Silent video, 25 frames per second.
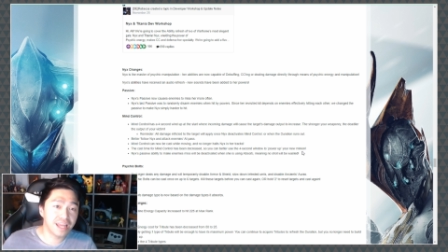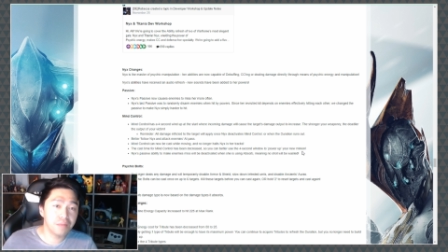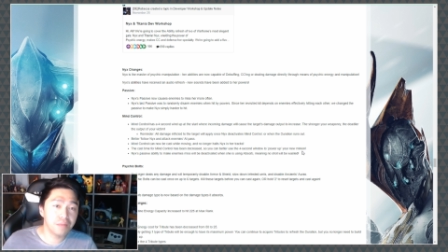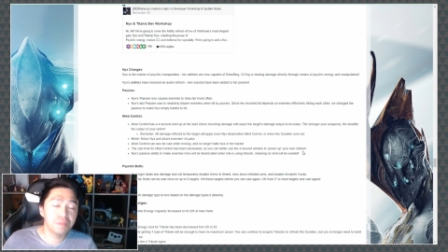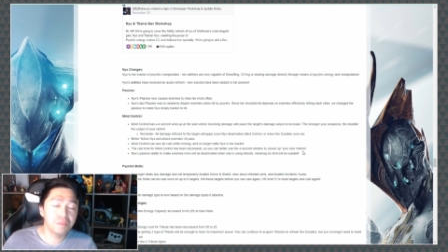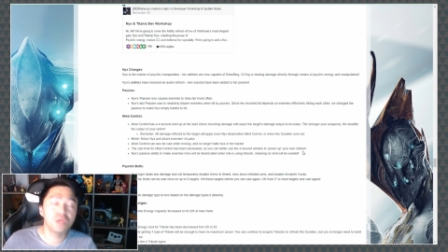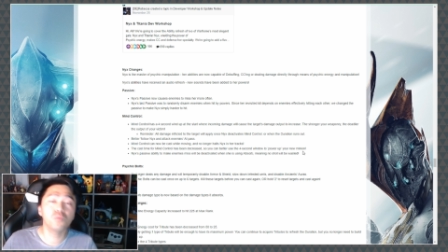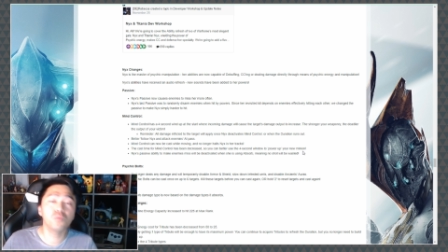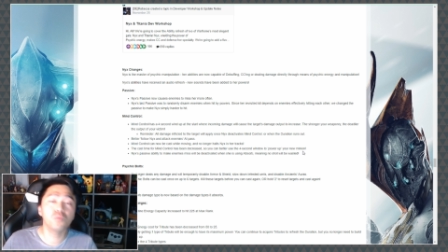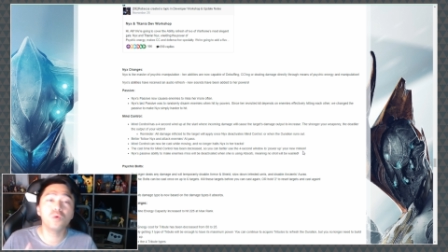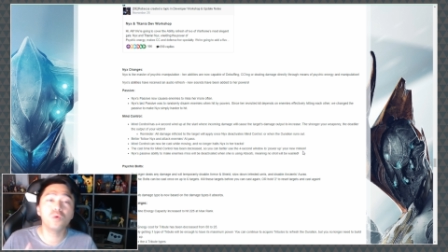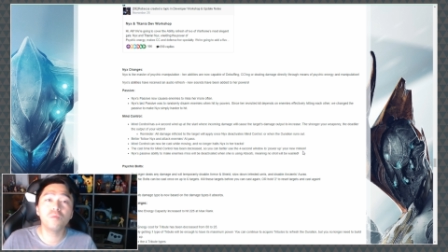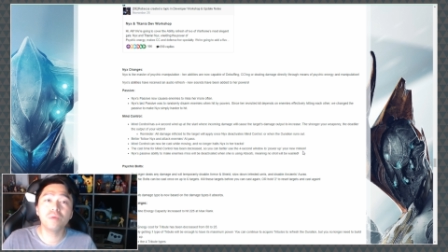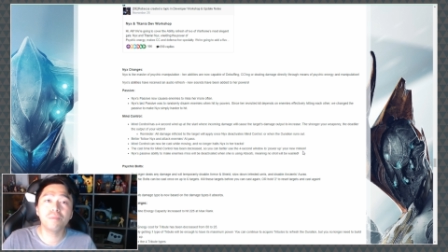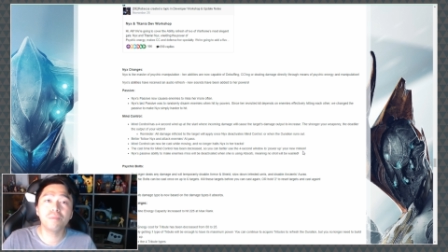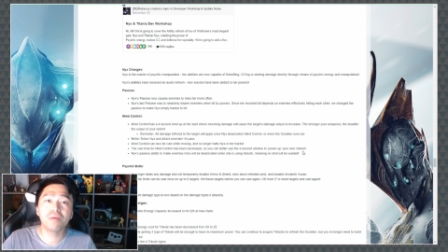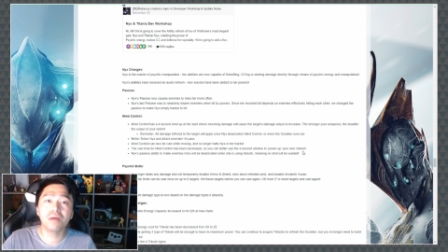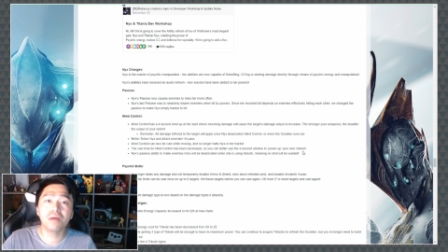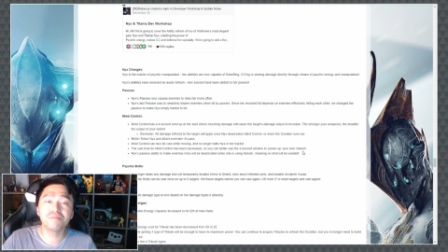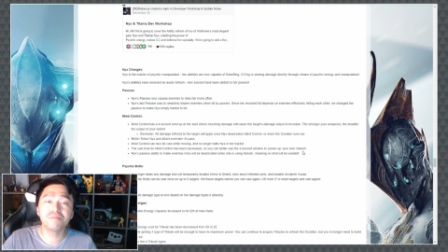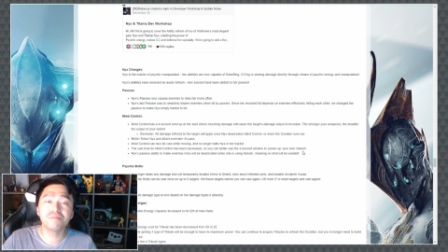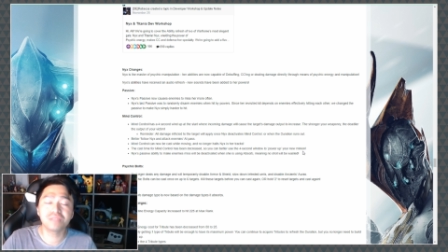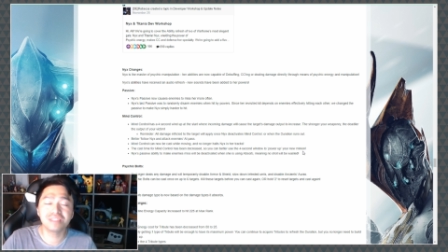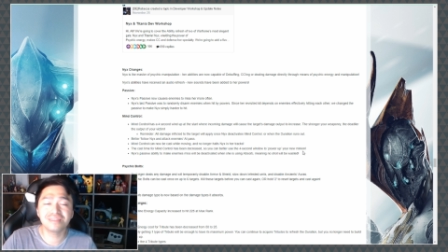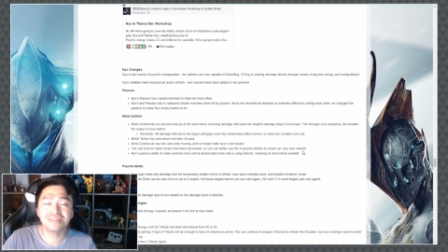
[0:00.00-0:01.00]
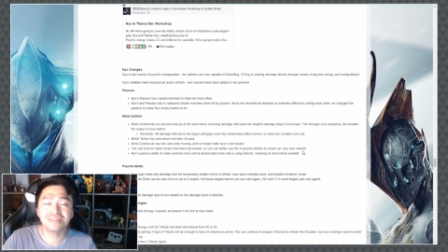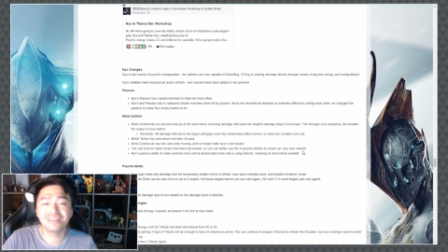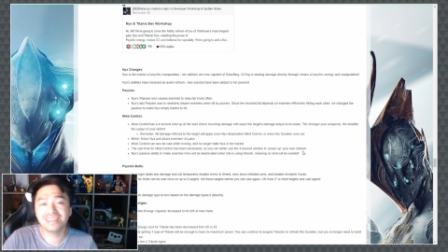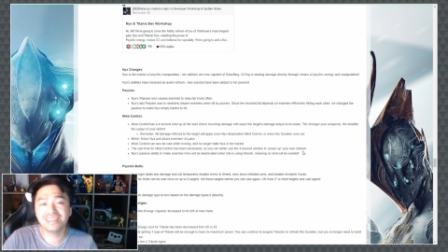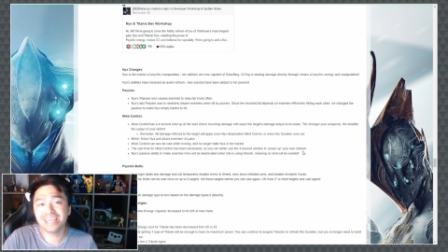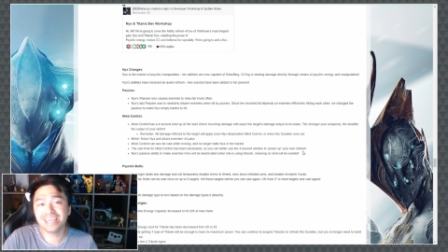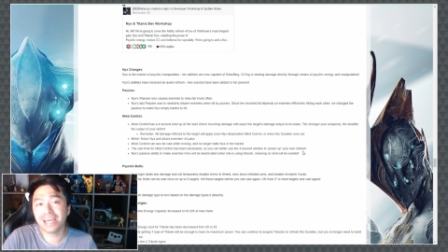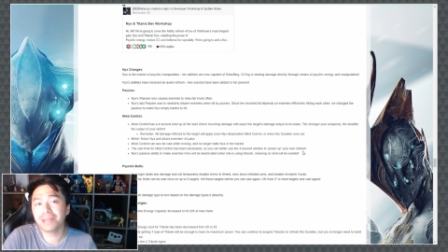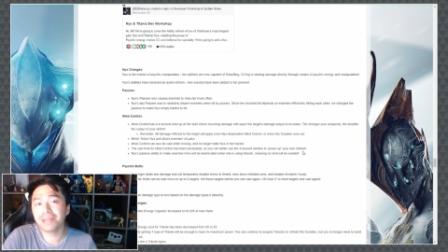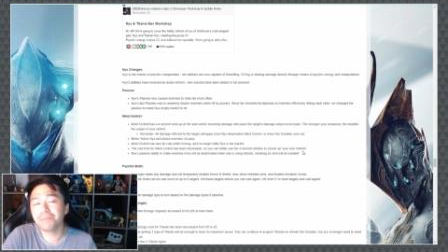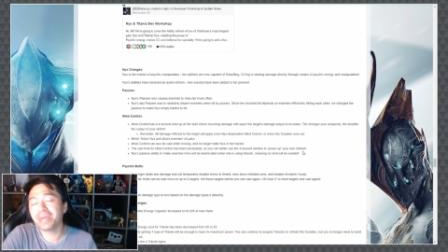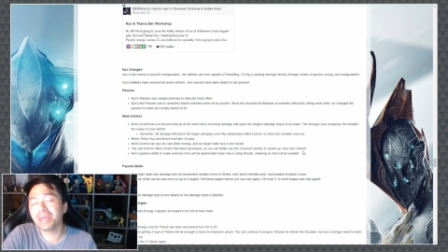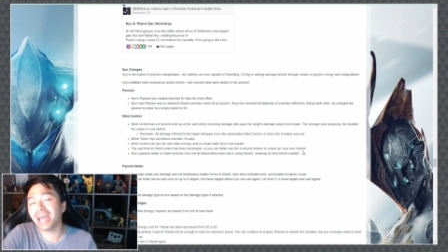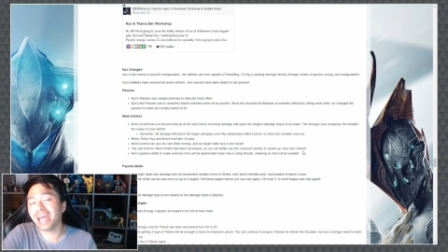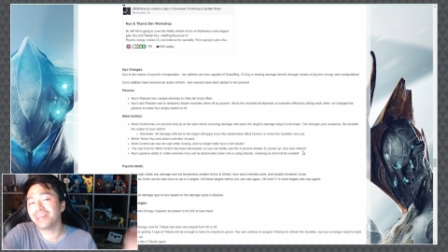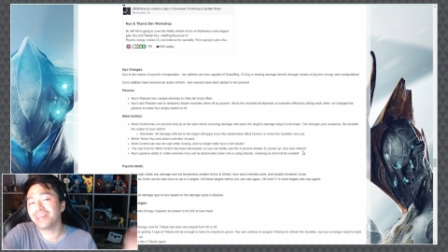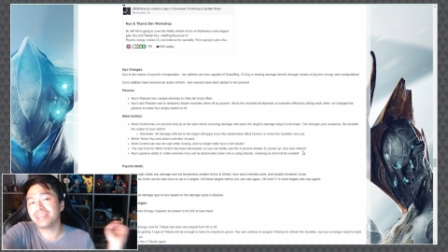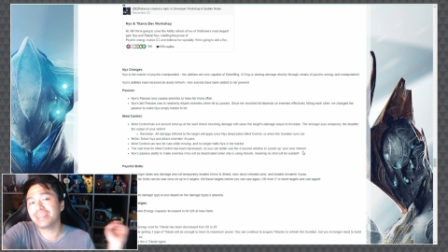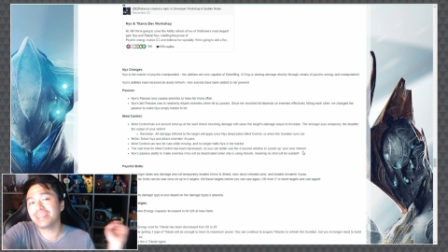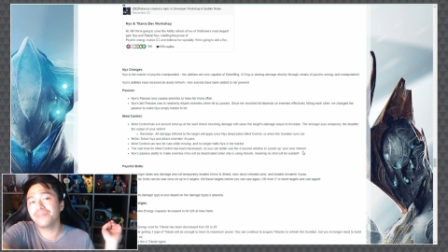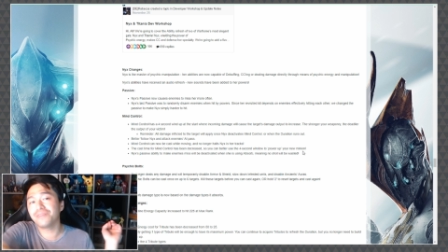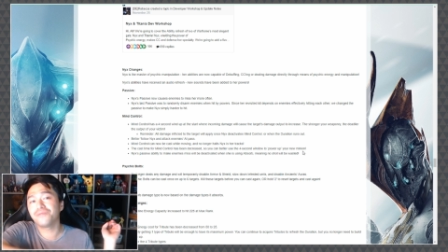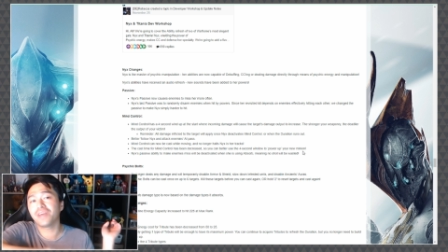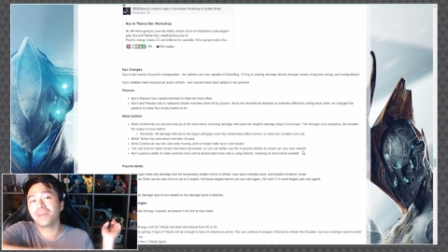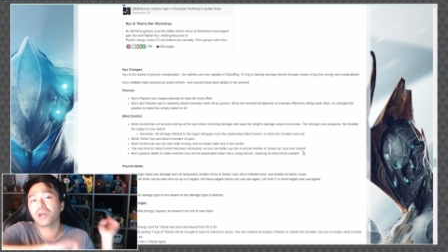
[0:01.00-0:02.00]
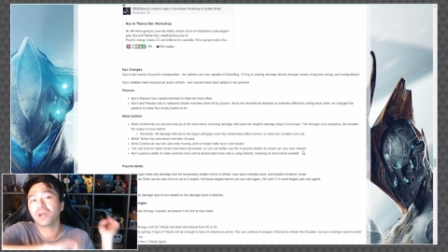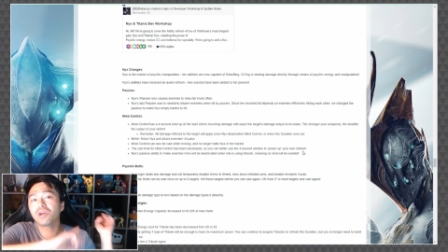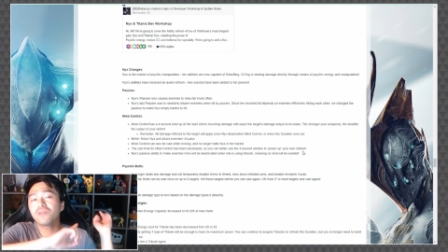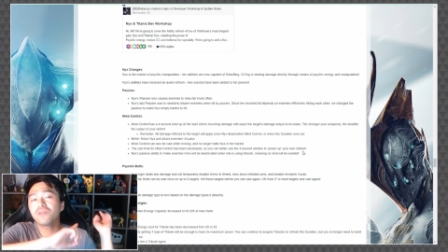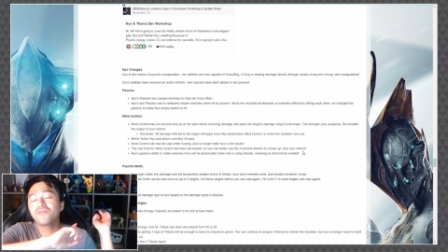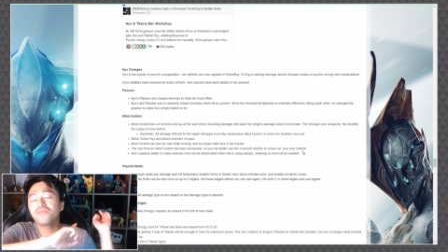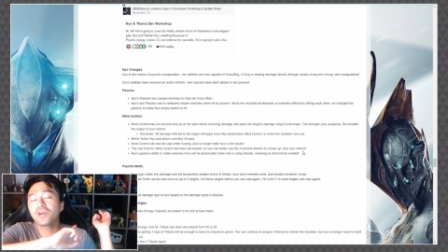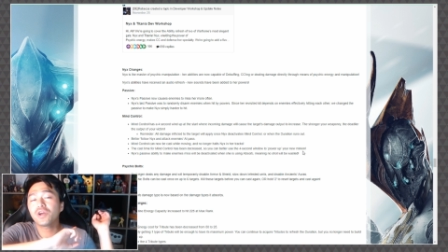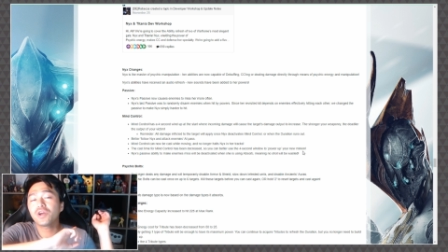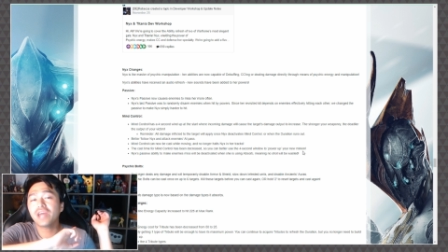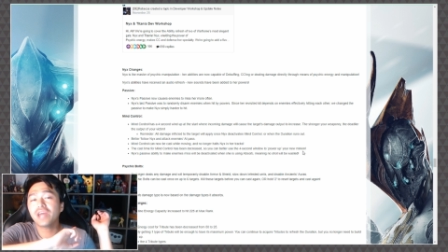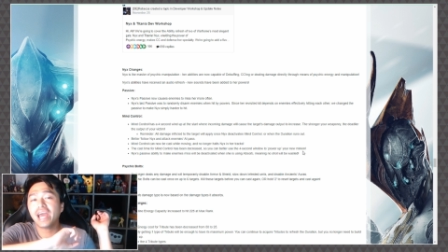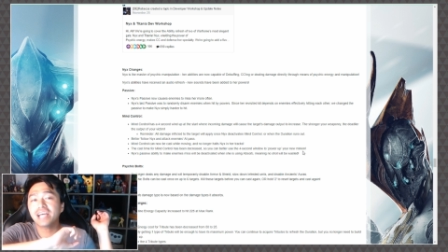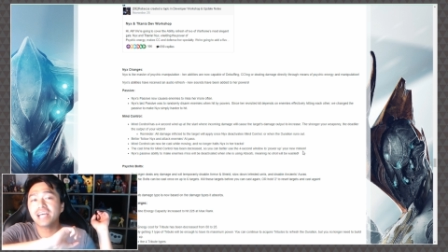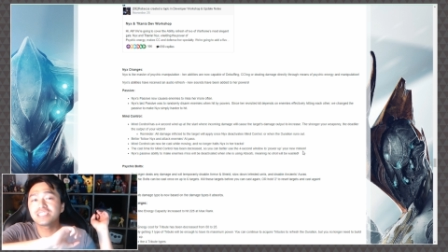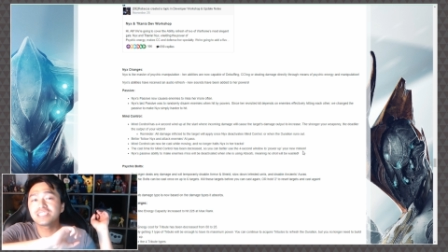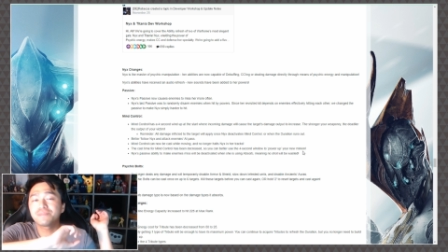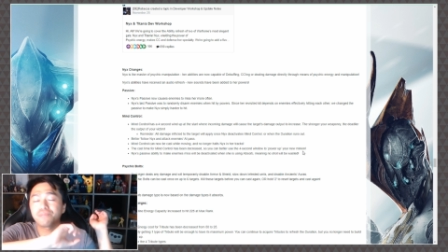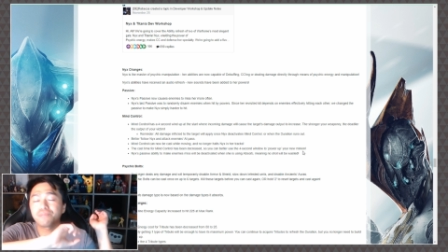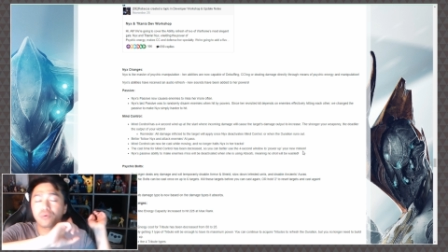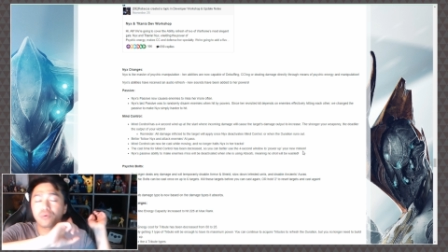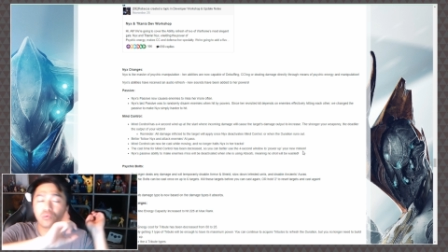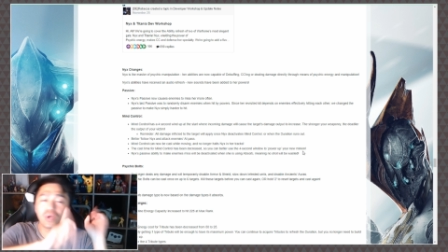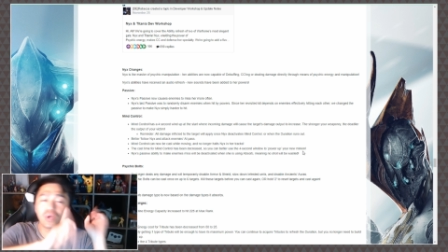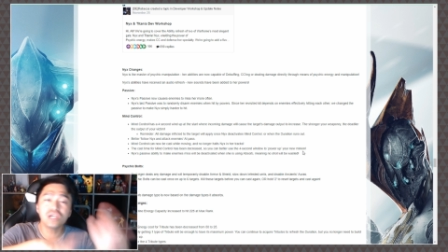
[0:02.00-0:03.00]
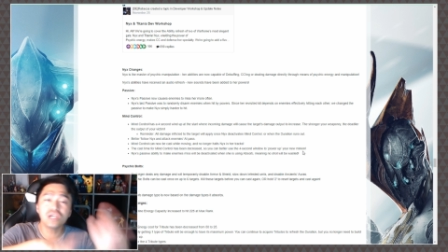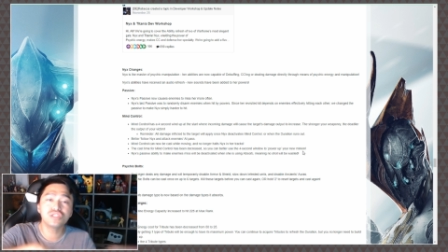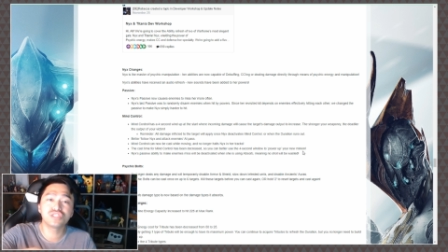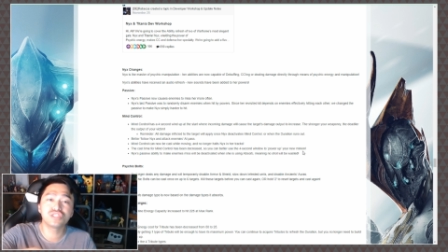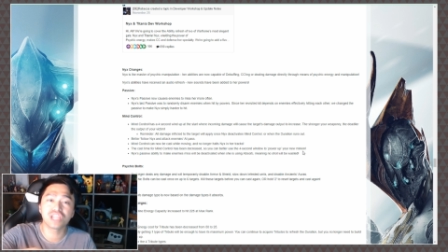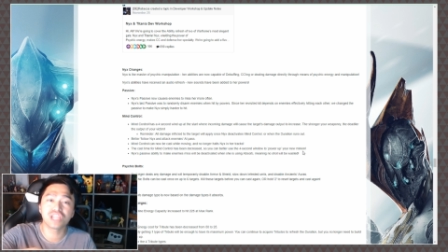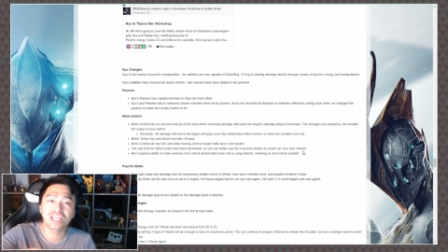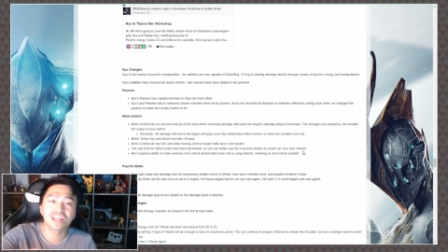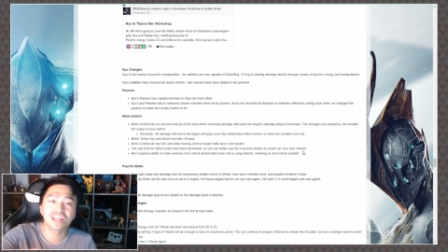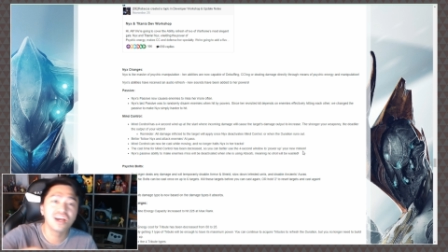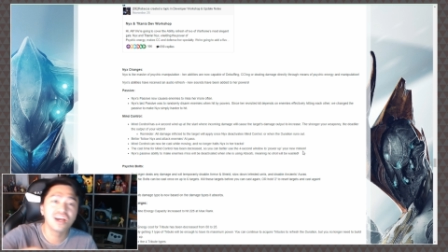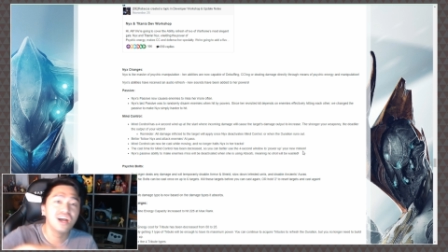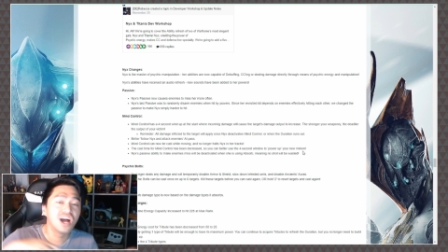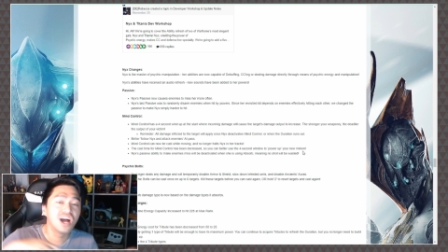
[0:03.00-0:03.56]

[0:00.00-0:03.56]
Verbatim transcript: enemy will be pumped into the enemy at the very, very expiration